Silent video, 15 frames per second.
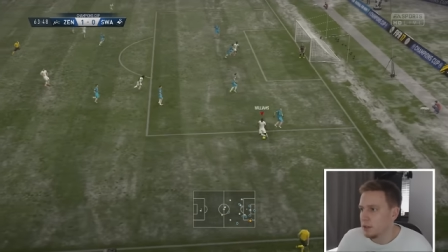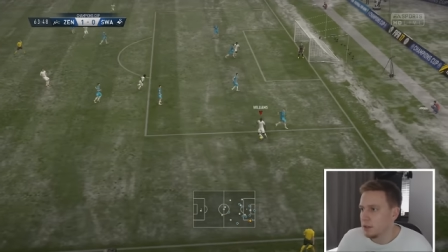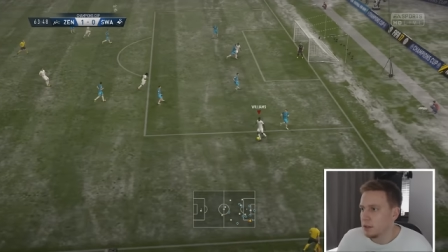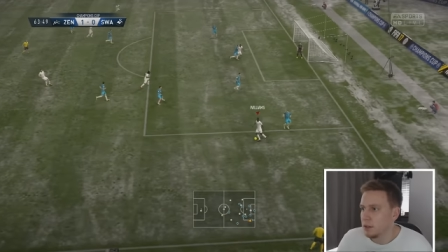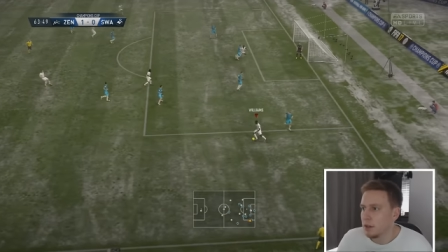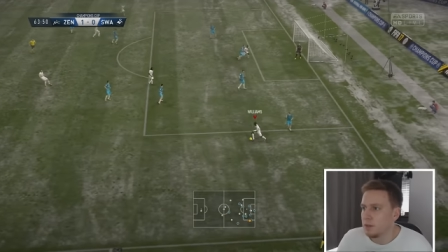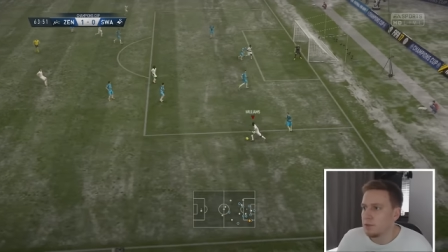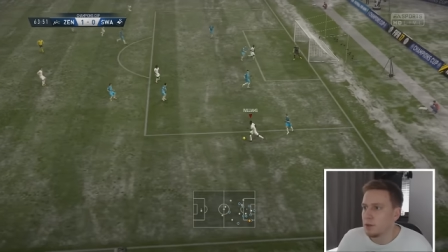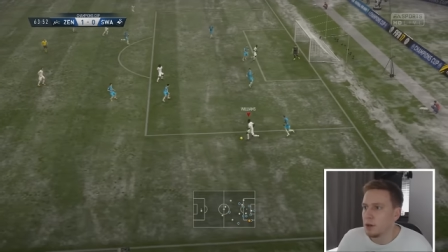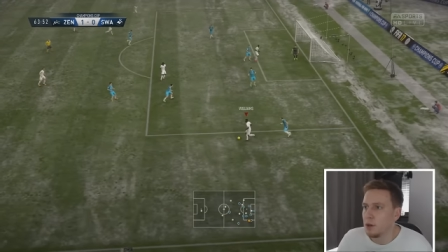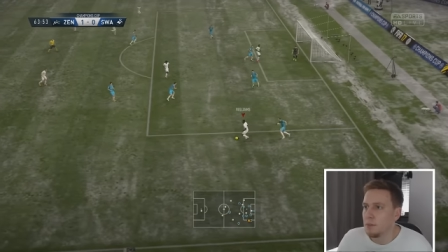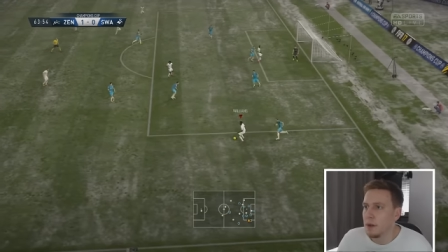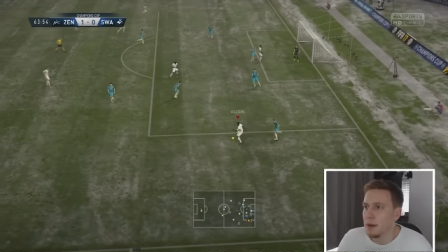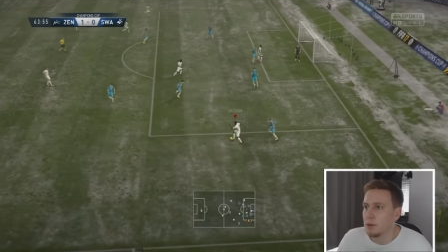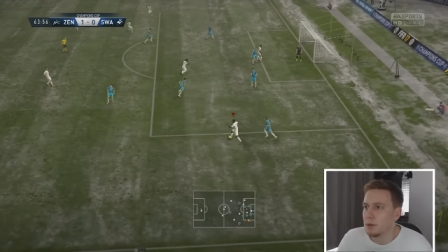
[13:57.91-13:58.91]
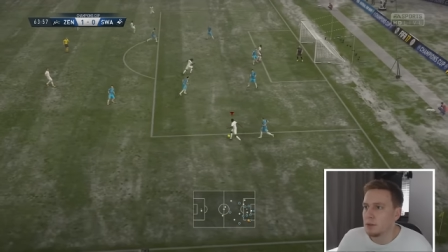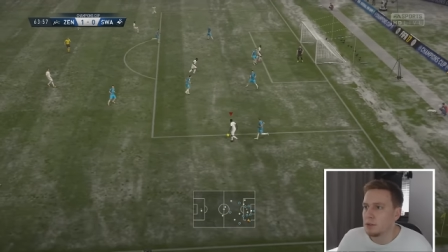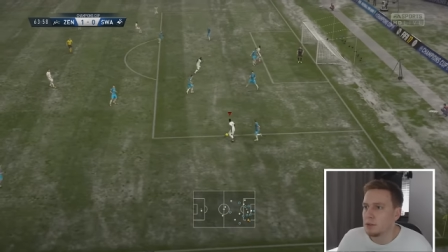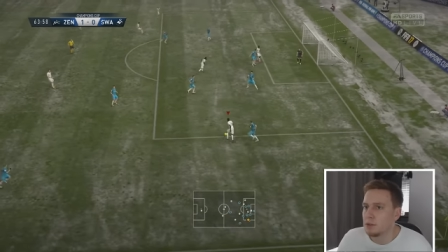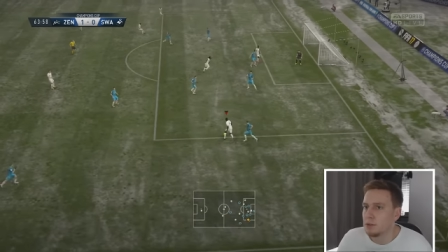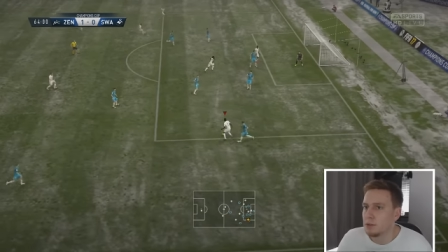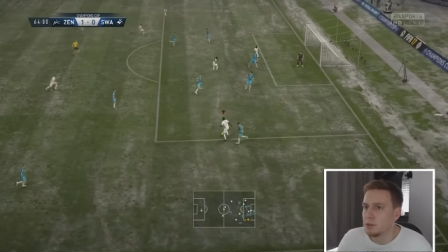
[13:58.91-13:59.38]
Going to have to go
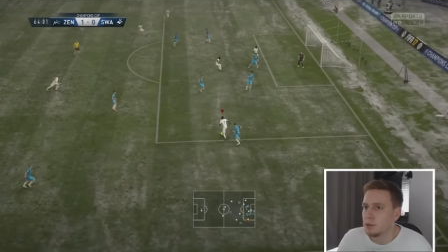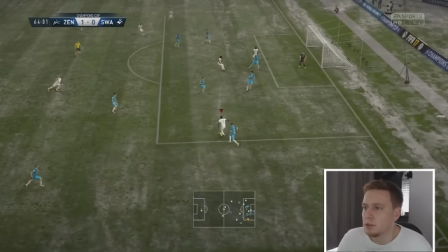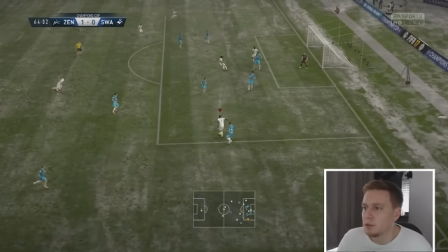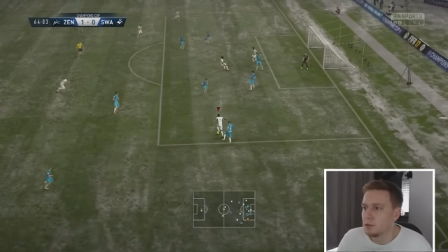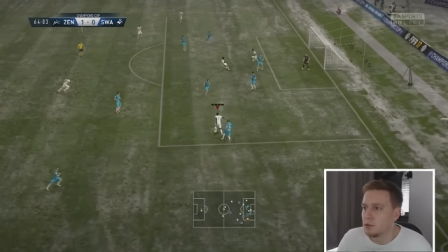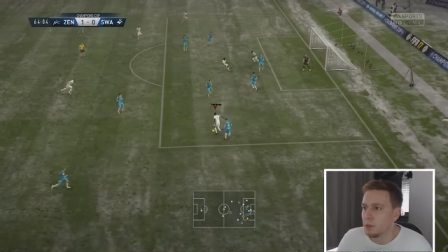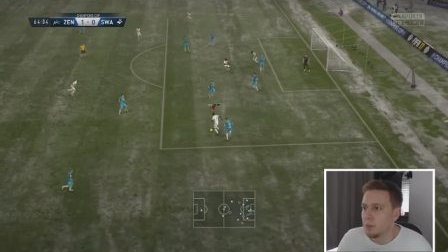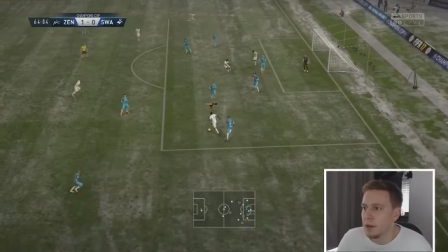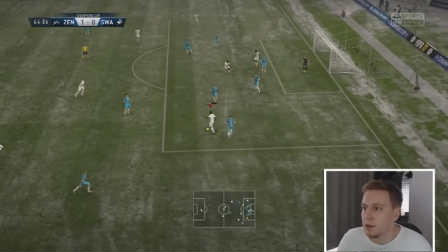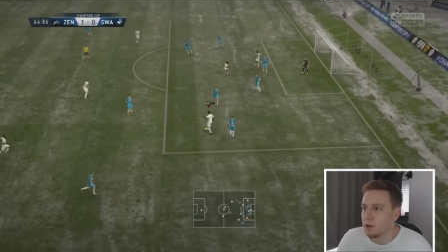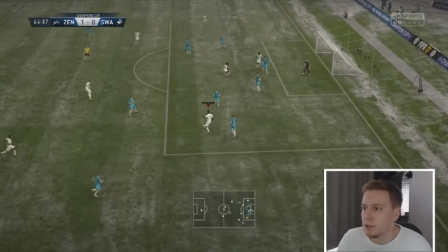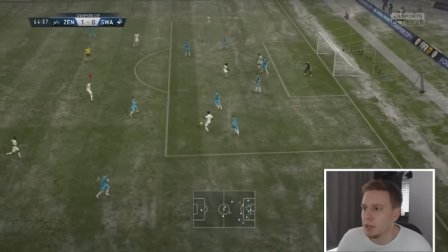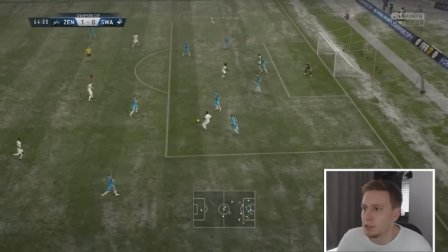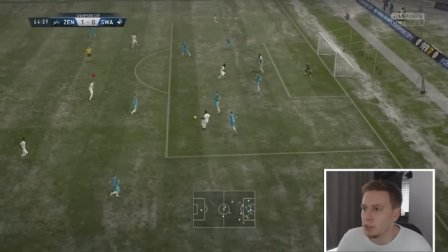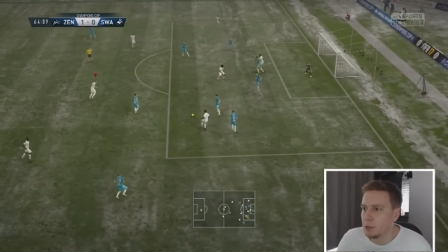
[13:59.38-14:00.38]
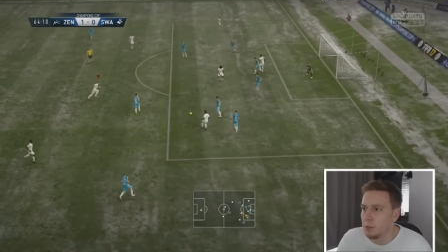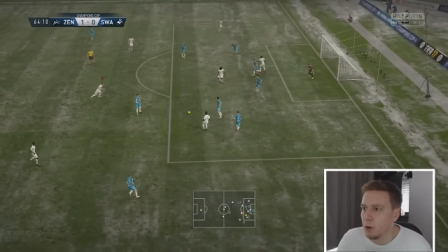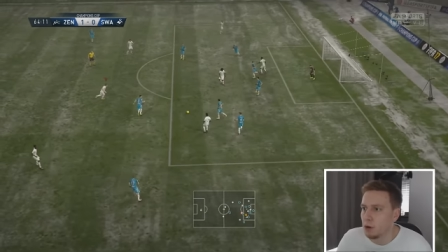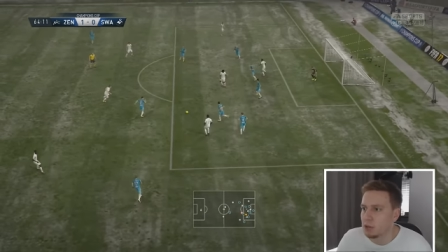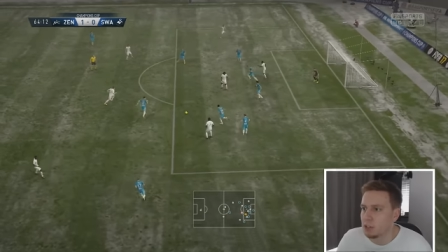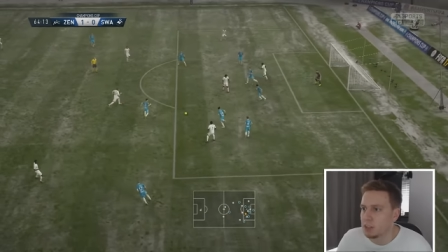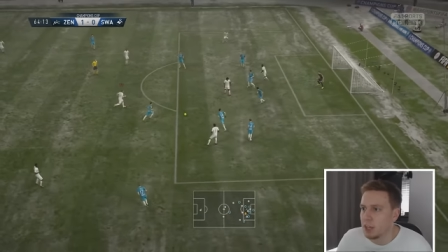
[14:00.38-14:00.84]
backwards. Got a man on the edge of the
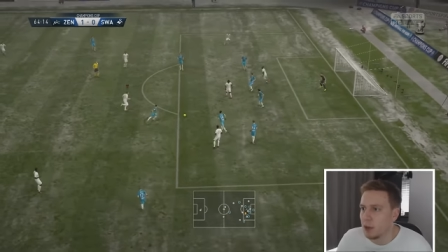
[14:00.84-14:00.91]
box. It's